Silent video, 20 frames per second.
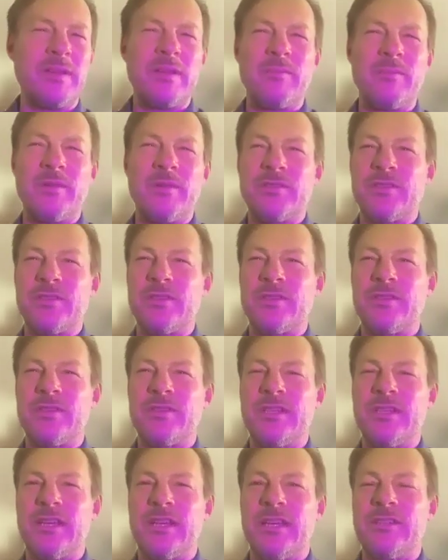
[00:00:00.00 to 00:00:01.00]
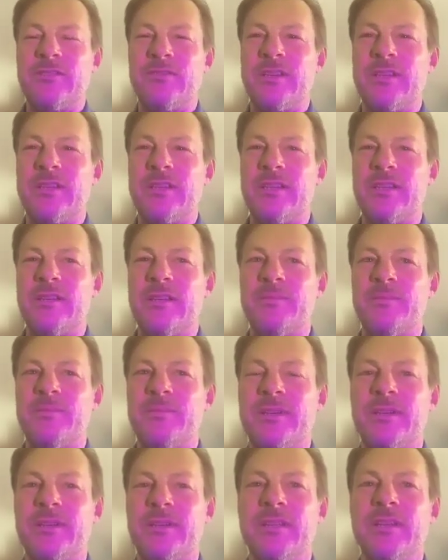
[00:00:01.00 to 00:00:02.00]
picked a bunch and dehydrated it,
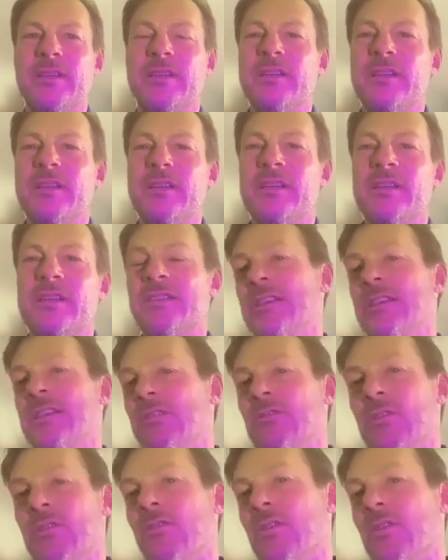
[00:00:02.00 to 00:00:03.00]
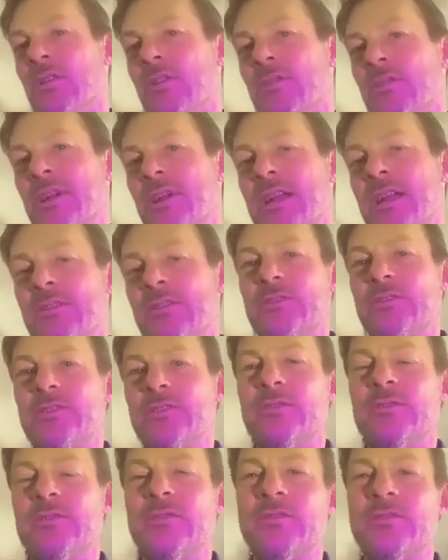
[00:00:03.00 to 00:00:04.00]
but because they grow all around,
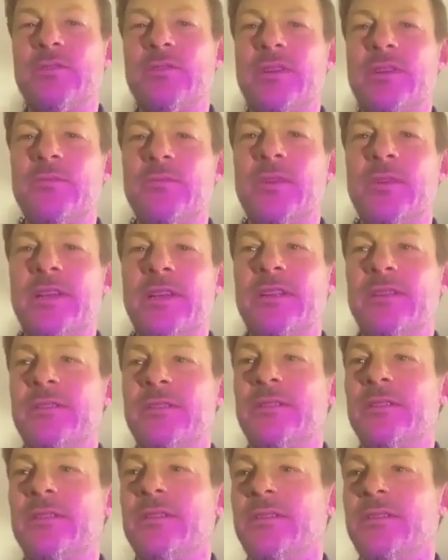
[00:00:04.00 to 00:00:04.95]
you know, those red and white